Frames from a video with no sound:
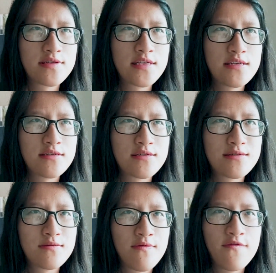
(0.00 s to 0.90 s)

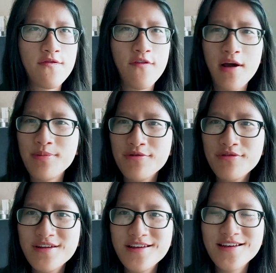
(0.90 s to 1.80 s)
since
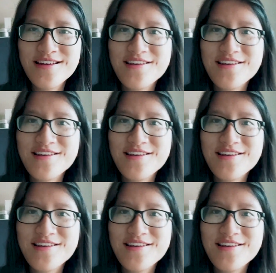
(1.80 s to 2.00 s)
February,